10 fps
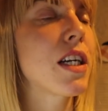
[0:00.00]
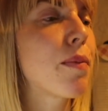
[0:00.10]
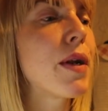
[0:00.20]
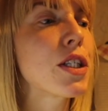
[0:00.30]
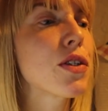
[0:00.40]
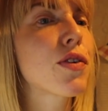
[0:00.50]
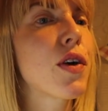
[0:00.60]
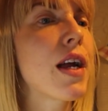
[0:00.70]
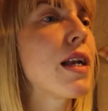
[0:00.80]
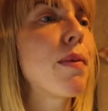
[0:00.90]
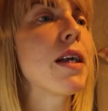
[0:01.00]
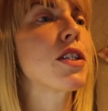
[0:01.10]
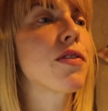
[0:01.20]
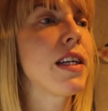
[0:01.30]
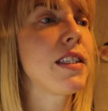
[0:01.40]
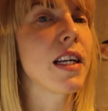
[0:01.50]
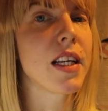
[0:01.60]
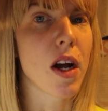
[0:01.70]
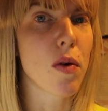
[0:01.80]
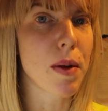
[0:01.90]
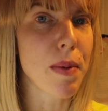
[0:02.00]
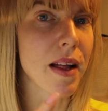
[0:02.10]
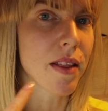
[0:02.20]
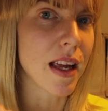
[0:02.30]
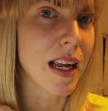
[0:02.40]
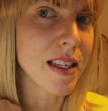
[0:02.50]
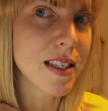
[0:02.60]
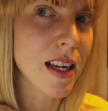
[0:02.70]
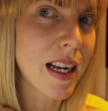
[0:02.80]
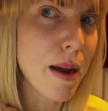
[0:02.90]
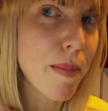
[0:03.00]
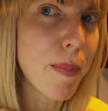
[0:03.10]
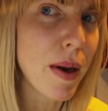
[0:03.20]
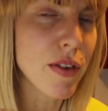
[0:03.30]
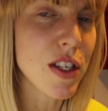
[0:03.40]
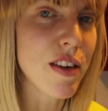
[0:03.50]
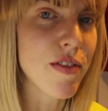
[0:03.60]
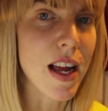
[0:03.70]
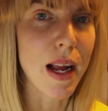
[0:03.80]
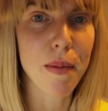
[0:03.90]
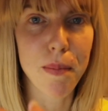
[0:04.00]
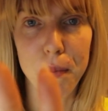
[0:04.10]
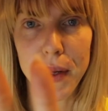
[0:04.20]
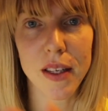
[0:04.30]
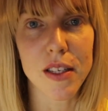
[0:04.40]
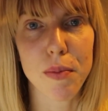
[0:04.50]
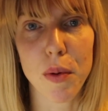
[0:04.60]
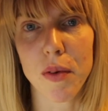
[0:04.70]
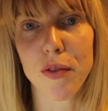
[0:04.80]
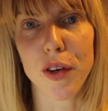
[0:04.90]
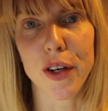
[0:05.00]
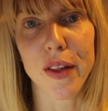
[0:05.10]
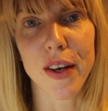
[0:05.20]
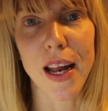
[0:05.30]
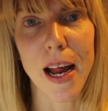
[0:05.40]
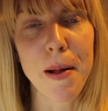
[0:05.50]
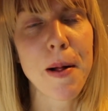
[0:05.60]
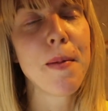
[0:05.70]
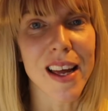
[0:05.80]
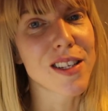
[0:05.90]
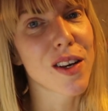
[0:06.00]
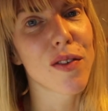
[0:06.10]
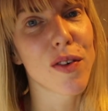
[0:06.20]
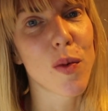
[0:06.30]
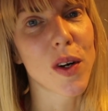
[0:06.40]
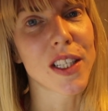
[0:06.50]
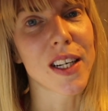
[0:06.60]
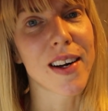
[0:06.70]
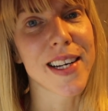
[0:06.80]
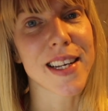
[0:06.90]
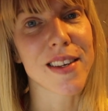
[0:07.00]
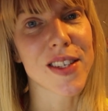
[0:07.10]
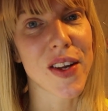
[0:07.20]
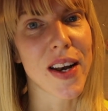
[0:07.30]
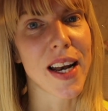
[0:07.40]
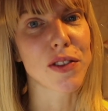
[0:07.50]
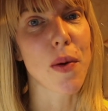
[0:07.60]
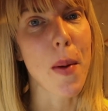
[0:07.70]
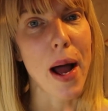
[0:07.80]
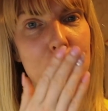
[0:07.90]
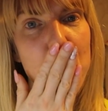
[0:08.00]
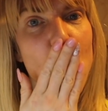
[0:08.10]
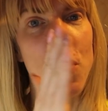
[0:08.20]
The pleasure of cooking, the pleasure of eating. The only bad thing is I get a bit of a stiff neck, but that's a problem for another day. Thanks a lot for watching, guys, and I'll see you in the next one. Bye.